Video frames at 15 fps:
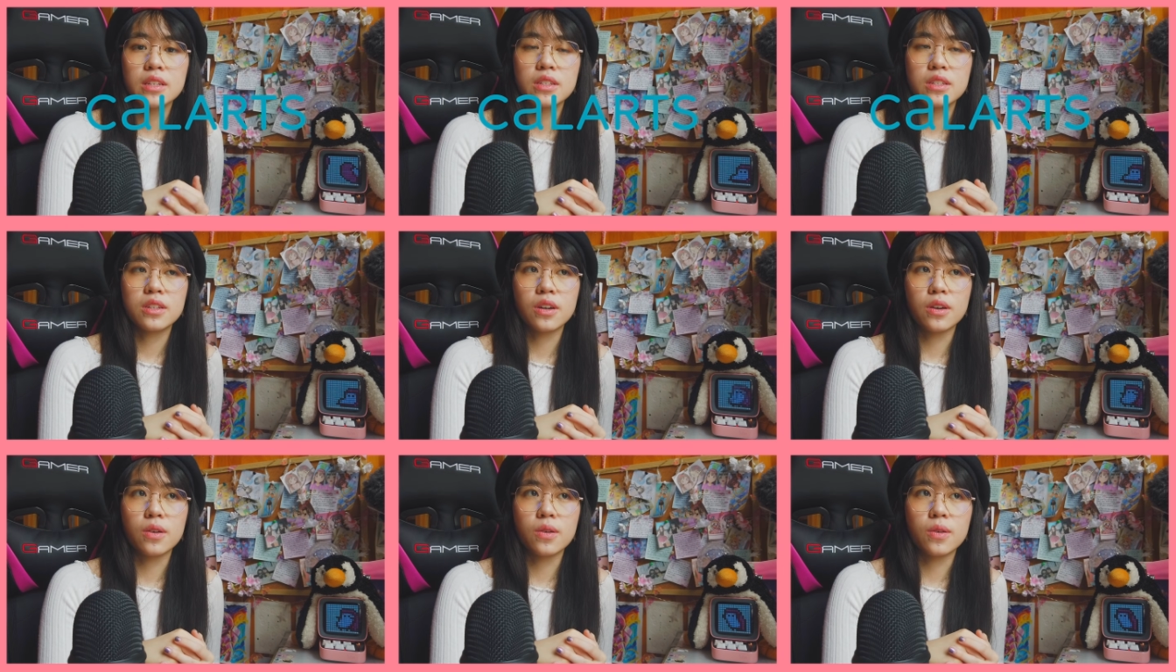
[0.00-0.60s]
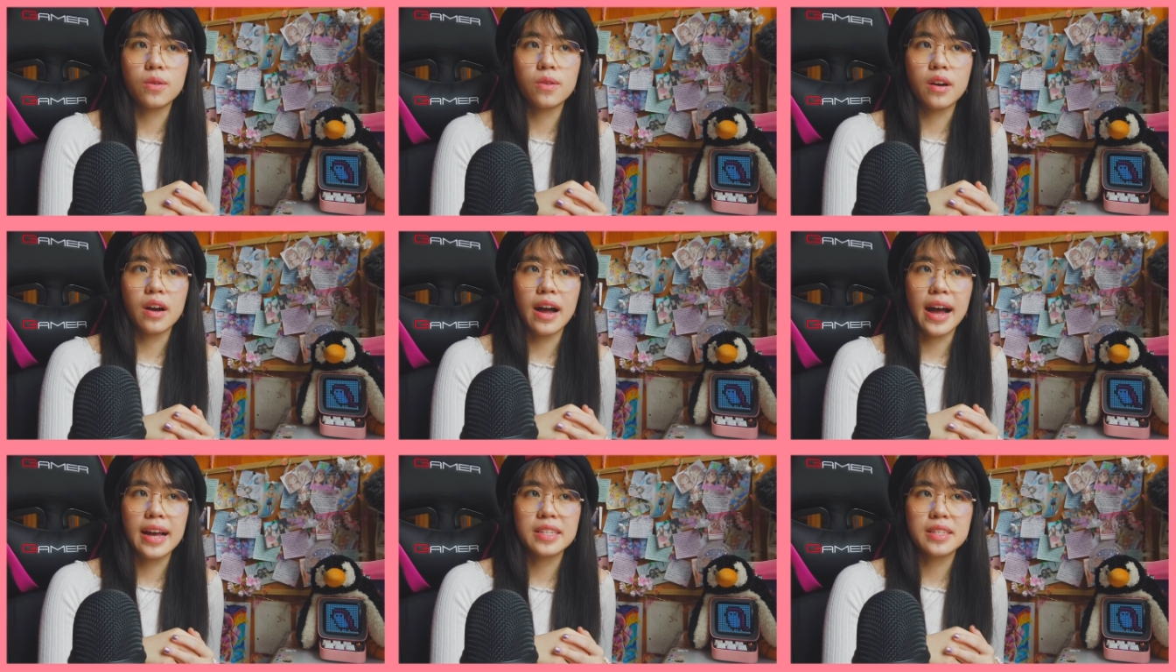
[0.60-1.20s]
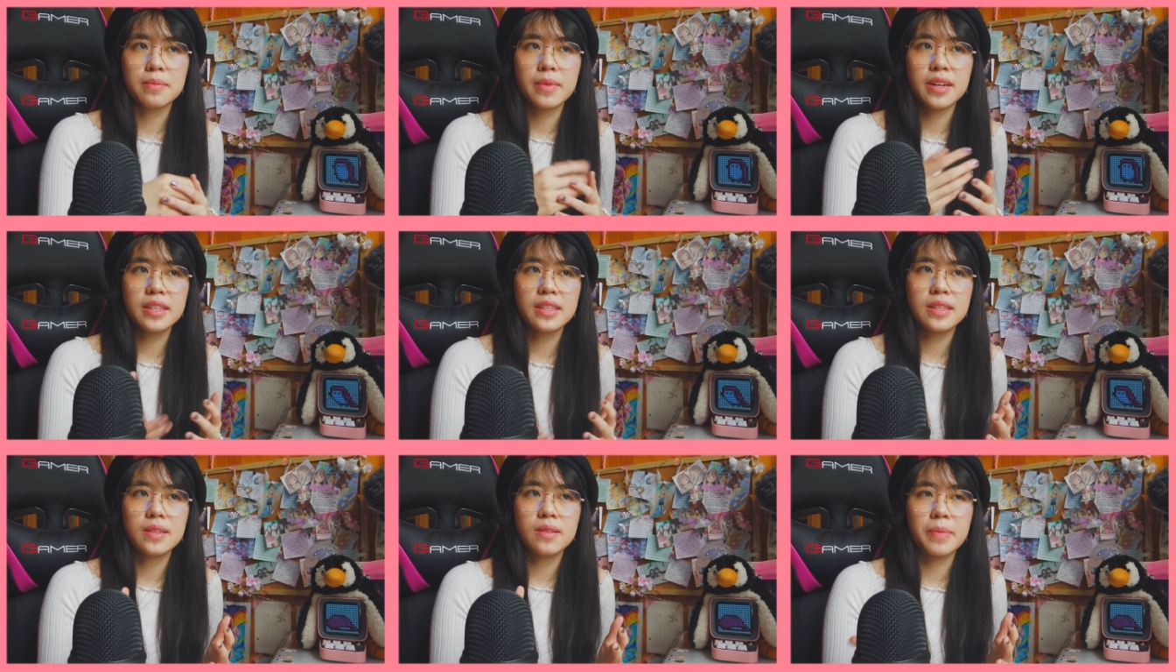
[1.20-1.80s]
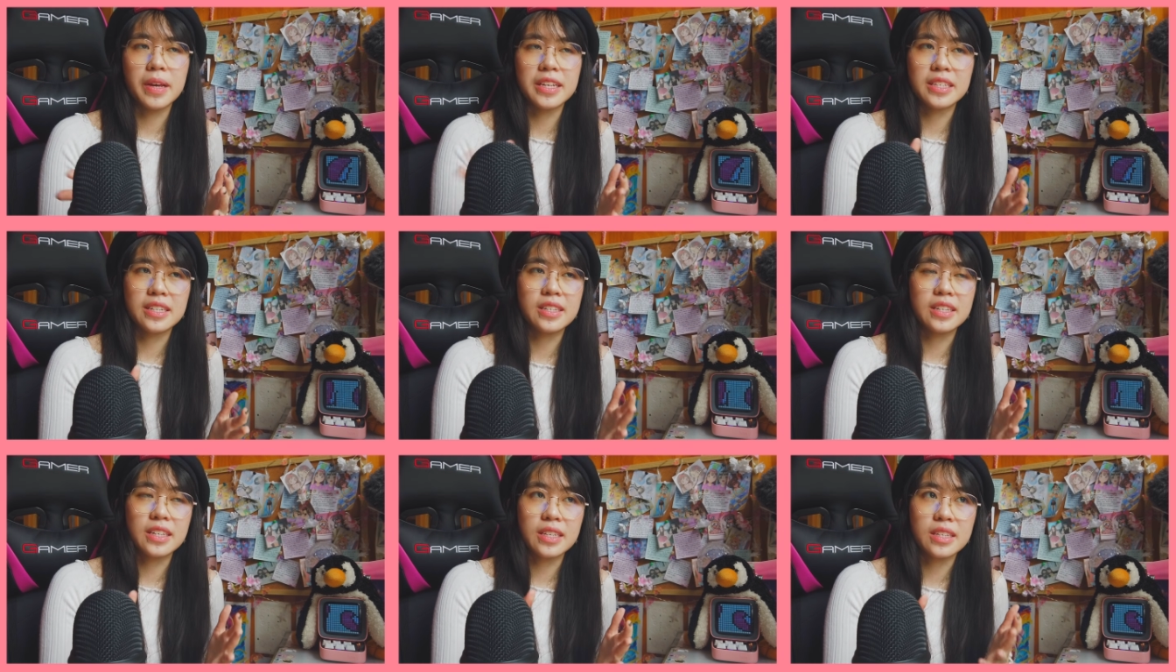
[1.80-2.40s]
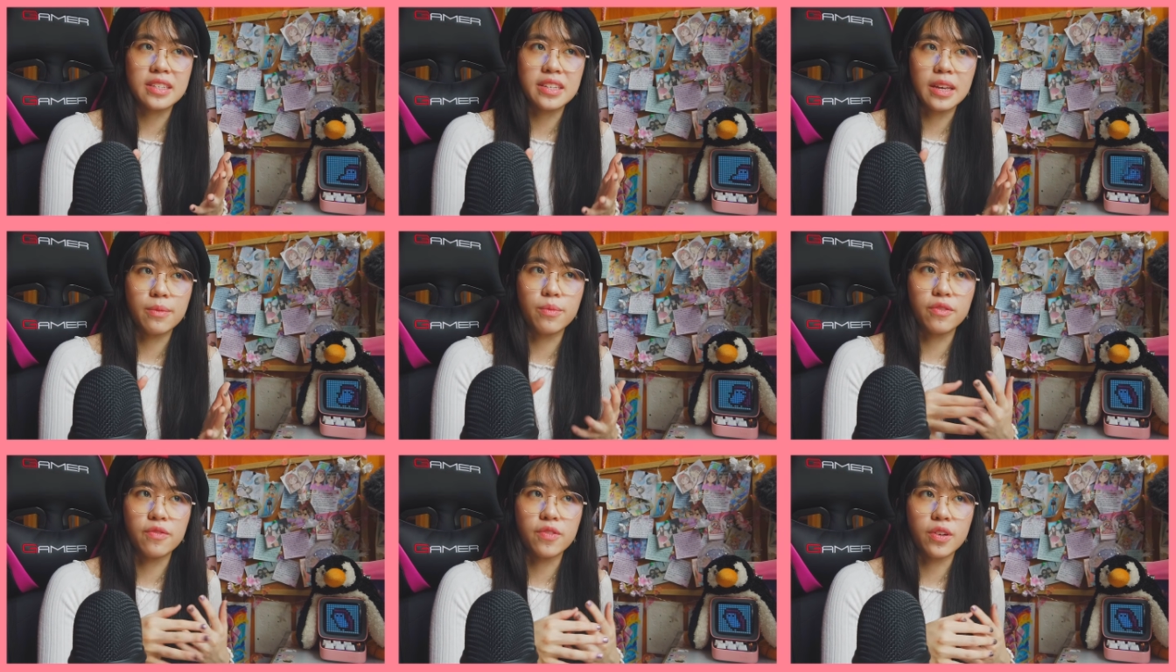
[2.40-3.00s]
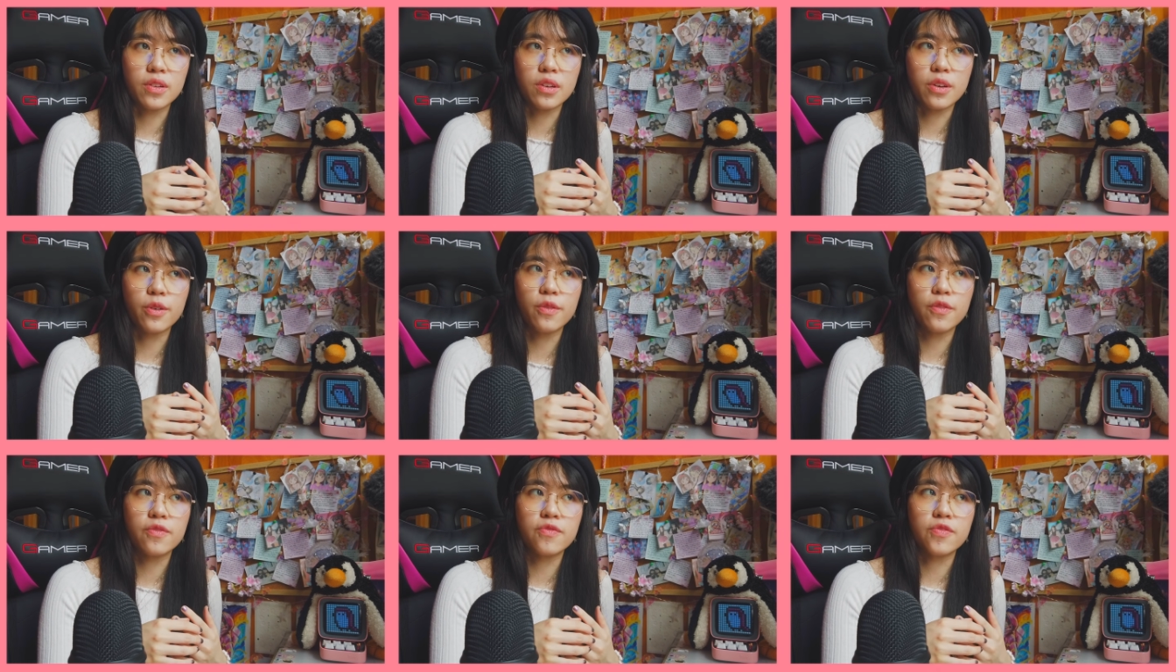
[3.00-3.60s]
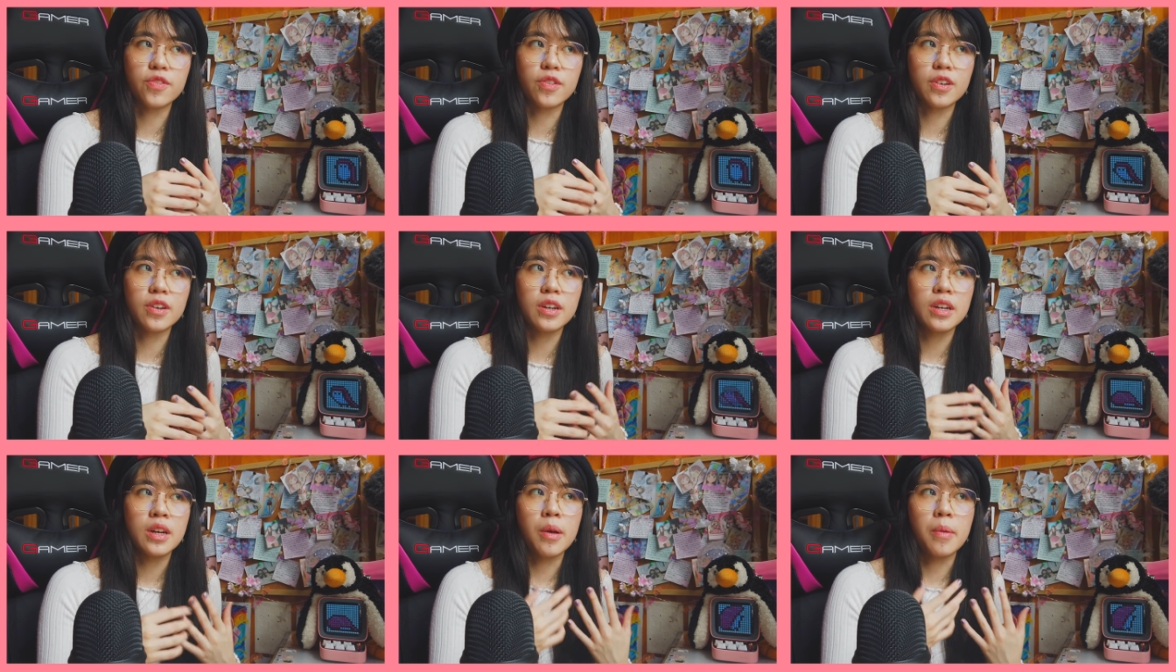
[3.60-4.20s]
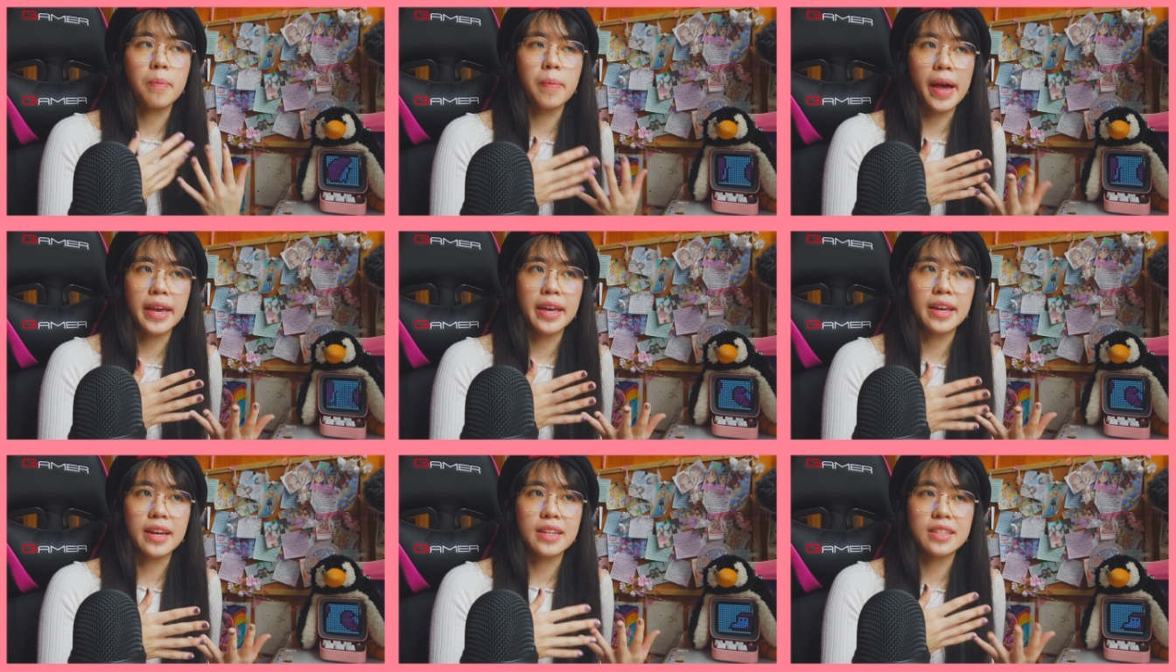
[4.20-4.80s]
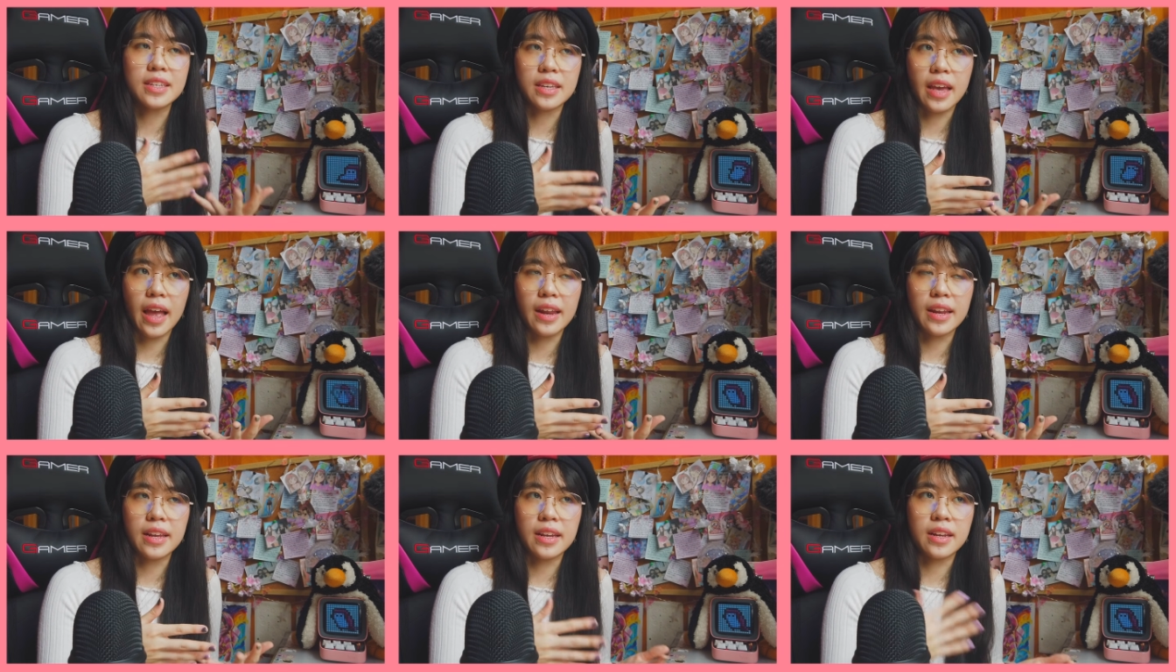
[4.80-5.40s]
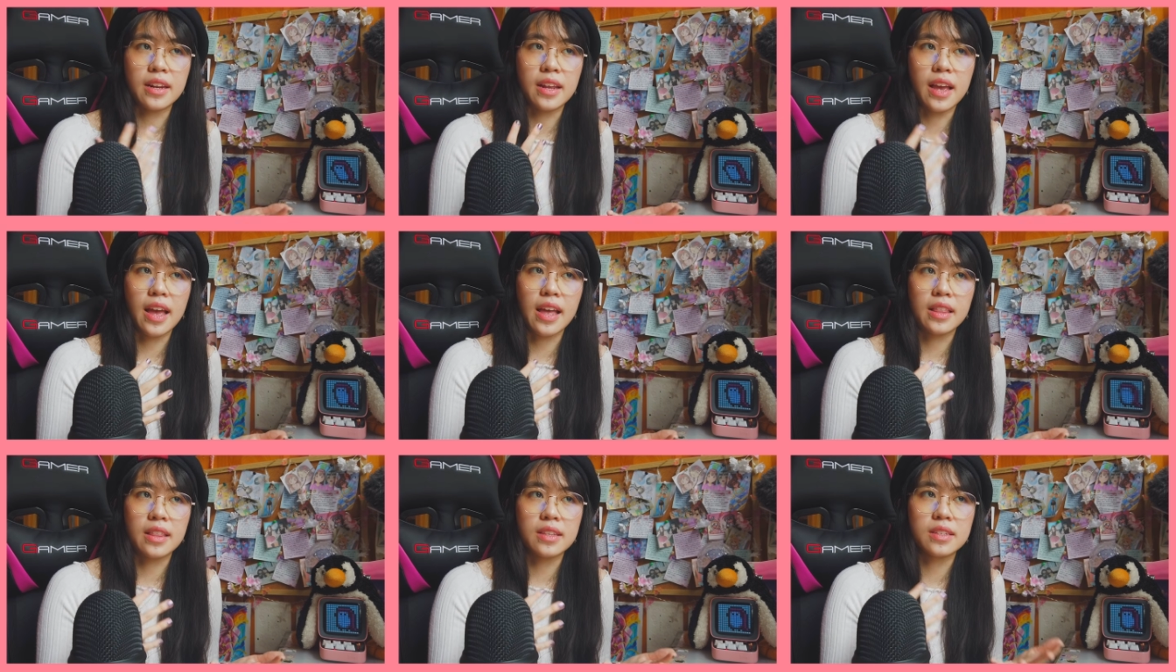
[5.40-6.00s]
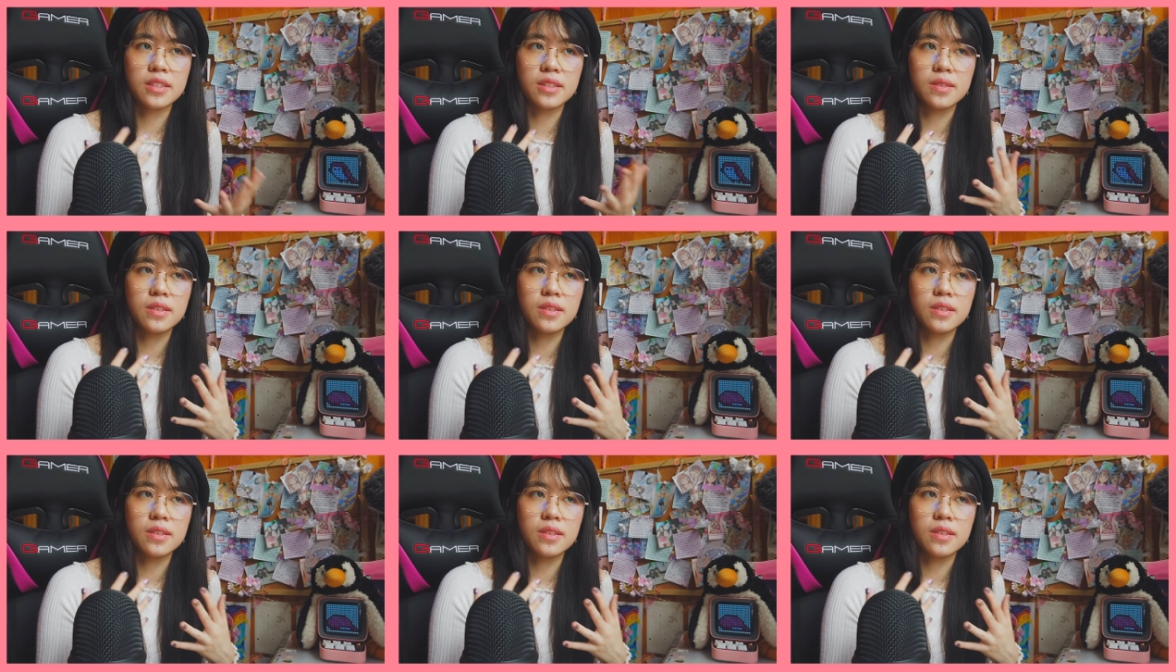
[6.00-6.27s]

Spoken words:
So I submitted basically the same portfolio for MICA to get in and